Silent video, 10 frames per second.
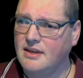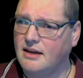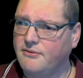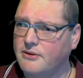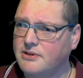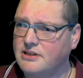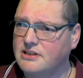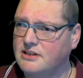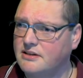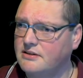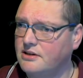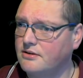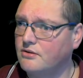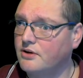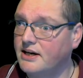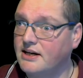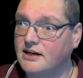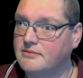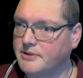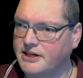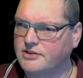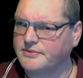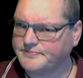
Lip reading: If I wanted, or any other branch.